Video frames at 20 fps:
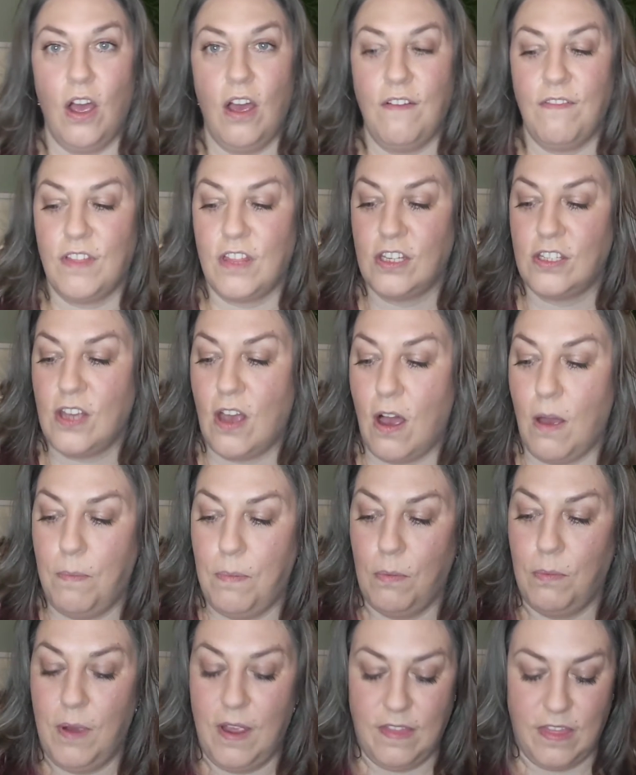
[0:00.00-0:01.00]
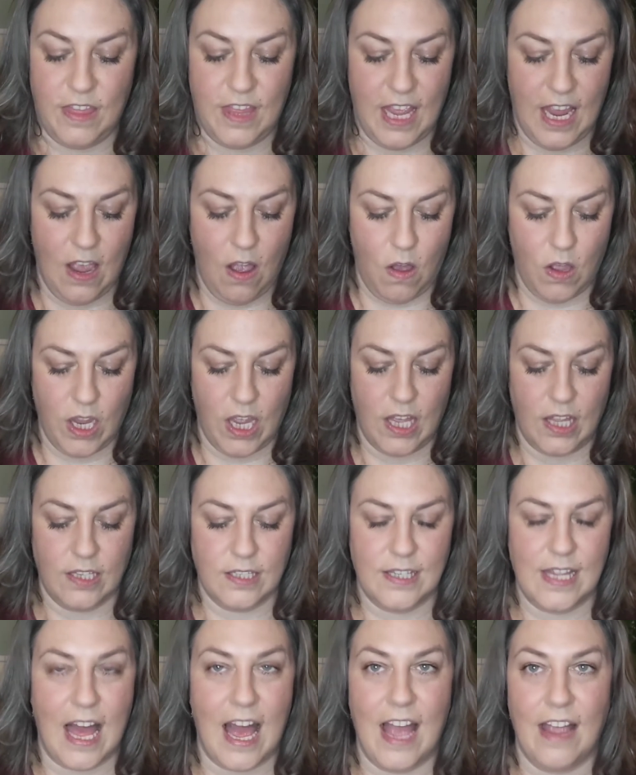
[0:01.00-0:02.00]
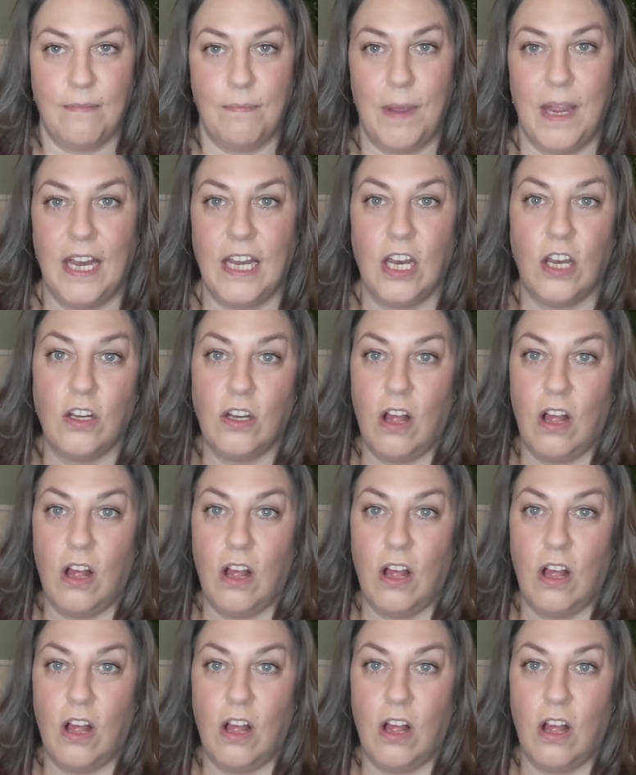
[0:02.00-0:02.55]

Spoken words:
over the top with the oils that I've been